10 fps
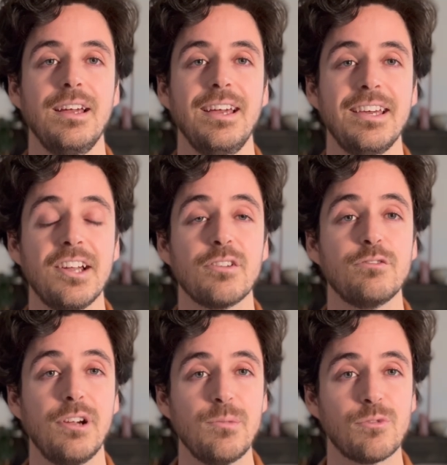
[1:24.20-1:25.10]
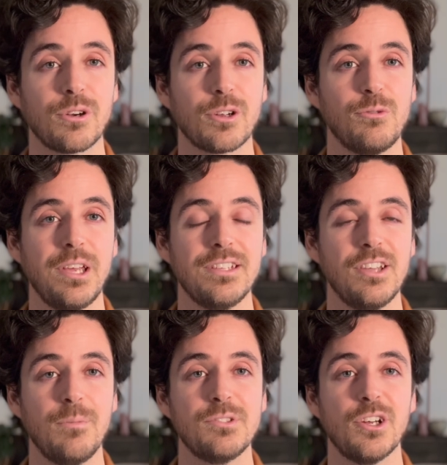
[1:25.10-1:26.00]
In our framework, we
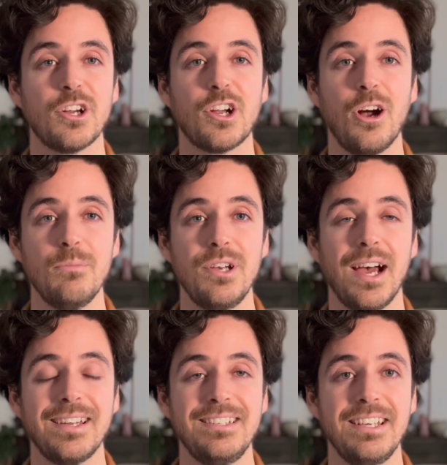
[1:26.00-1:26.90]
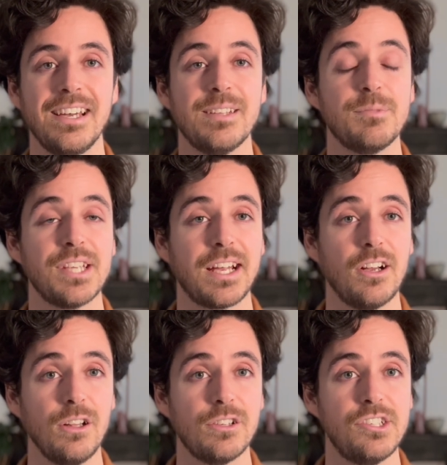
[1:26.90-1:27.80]
adopt a common idea in
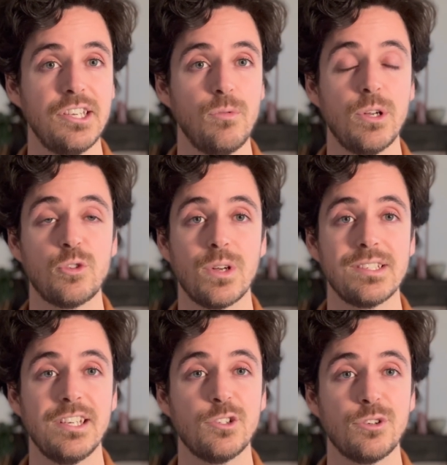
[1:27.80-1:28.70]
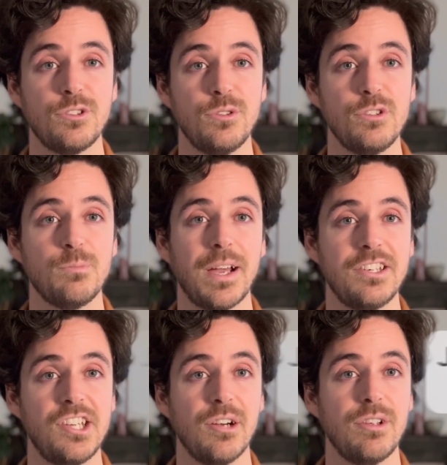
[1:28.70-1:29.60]
psychology which was introduced by
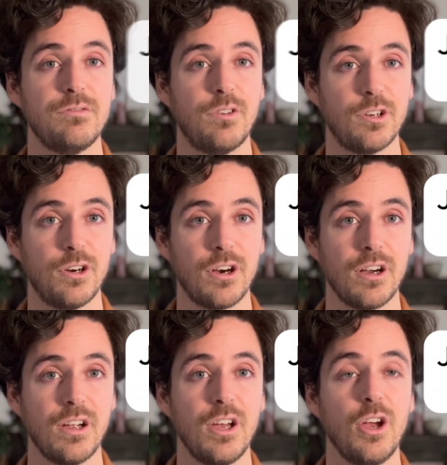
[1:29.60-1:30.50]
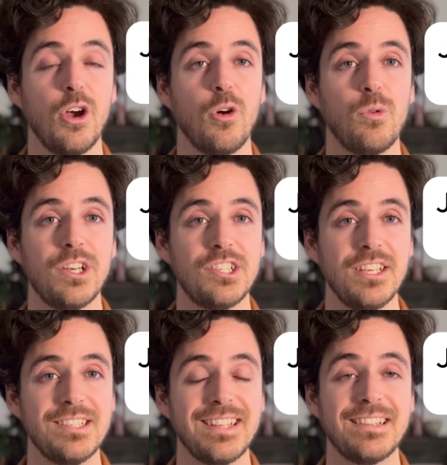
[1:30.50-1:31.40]
Jerry Fodor, which
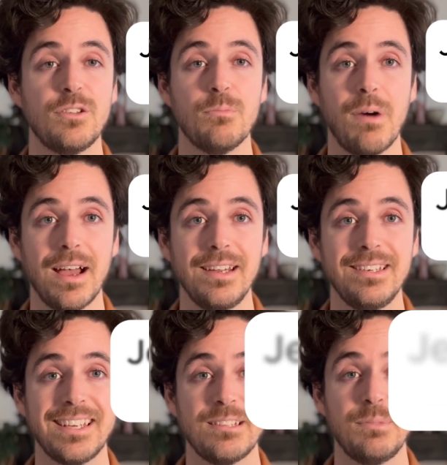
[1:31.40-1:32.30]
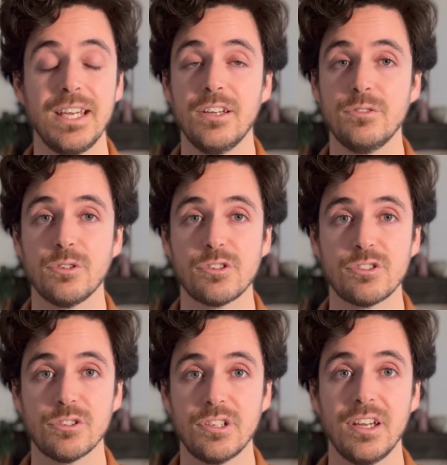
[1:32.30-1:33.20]
is that the mind can be
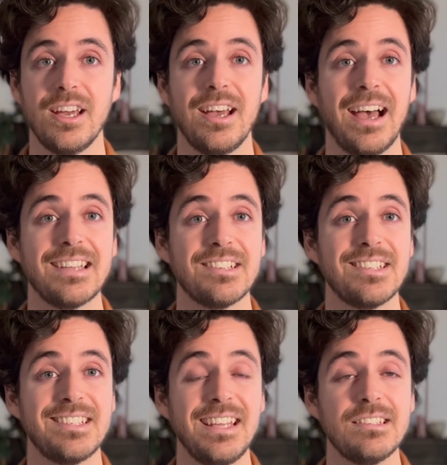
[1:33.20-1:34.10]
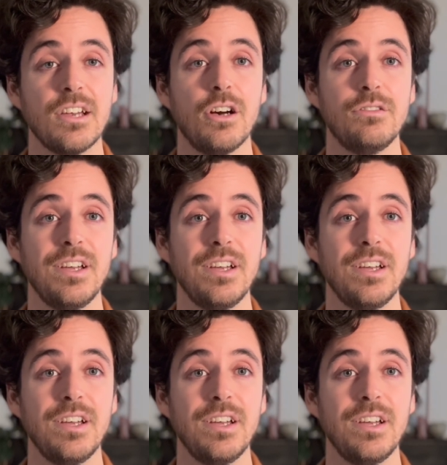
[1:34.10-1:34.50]
understood as a set of